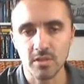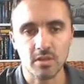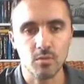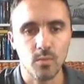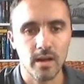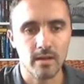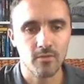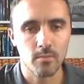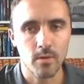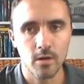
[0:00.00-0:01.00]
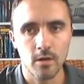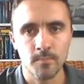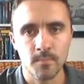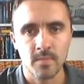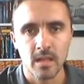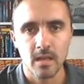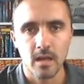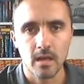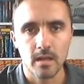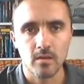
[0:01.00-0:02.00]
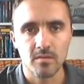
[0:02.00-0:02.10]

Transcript: so you can work from home. And I